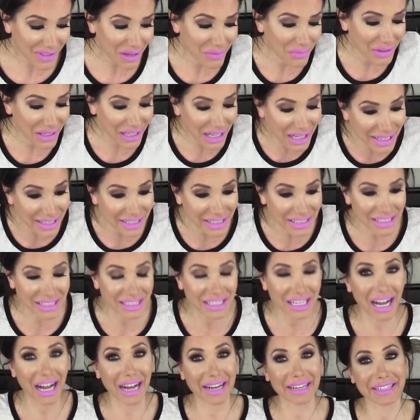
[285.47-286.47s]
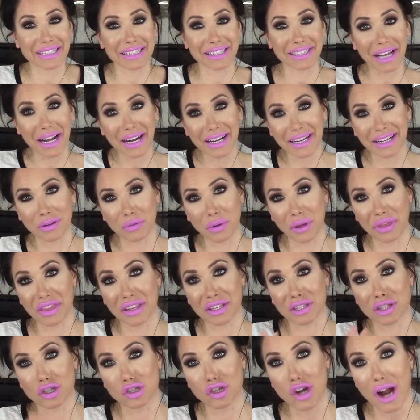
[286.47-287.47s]
Because I decided with
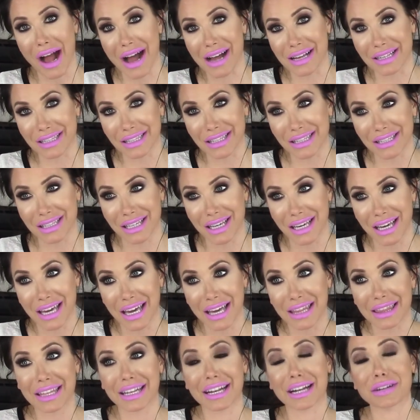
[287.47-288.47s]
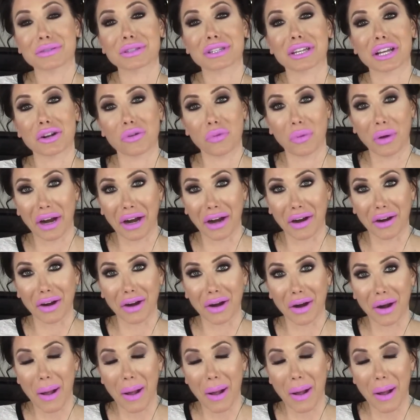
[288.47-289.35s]
this dress that I was gonna wear